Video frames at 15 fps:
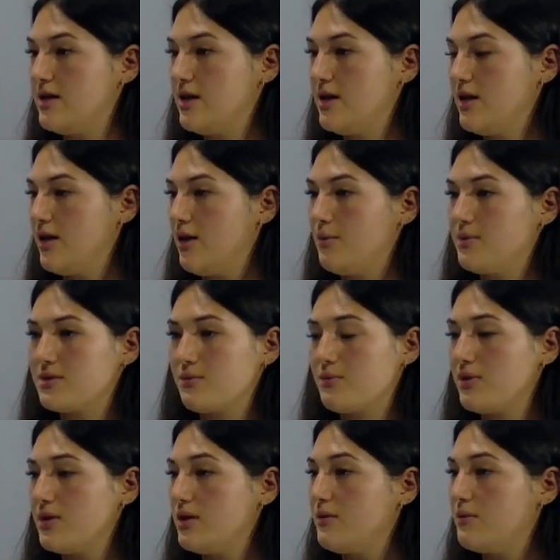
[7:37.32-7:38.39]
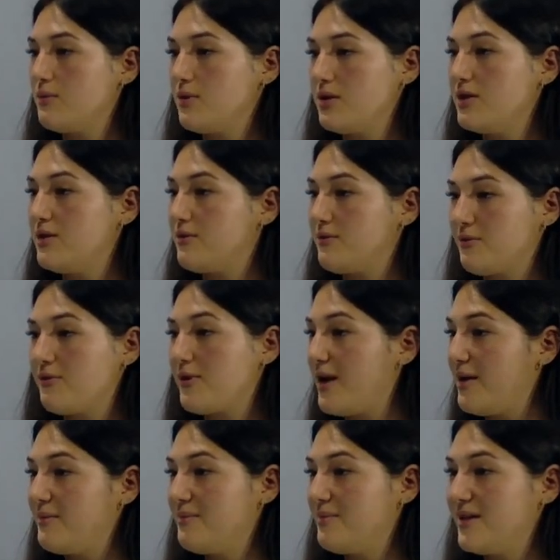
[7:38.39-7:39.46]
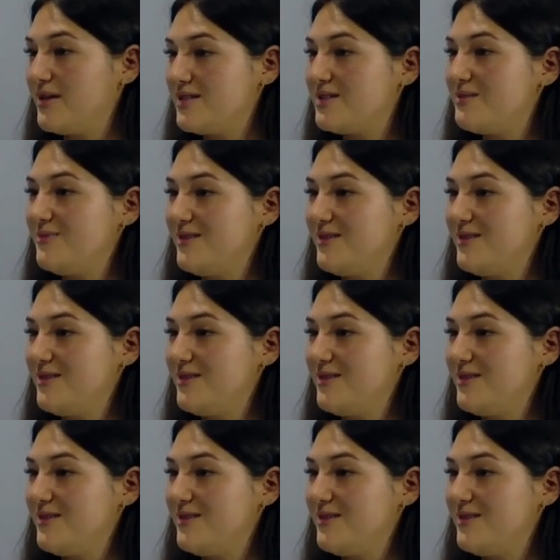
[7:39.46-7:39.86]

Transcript: It was a really, really great place to be.